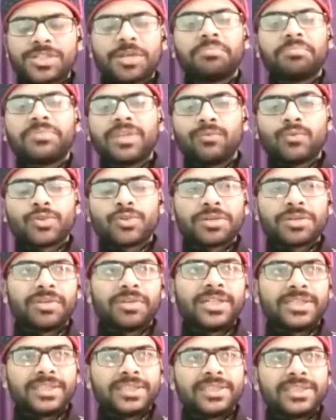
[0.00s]
something, whatever
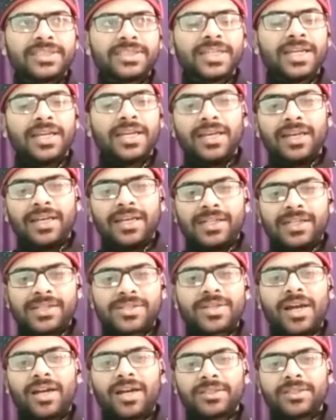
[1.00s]
it is, it's
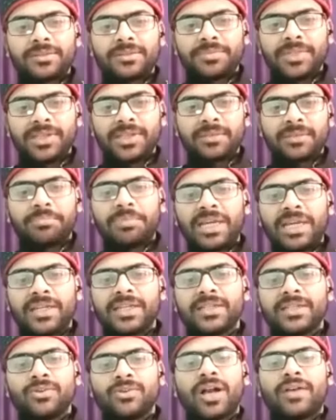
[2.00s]
startup in the
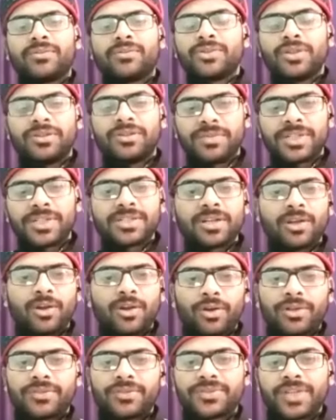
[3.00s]
beginning, you have to invest a
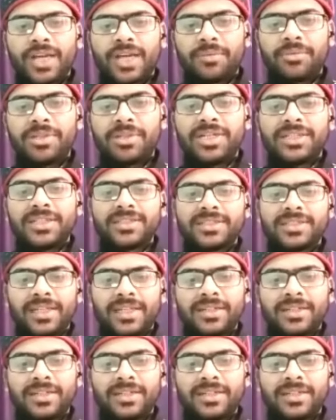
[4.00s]
lot of time in it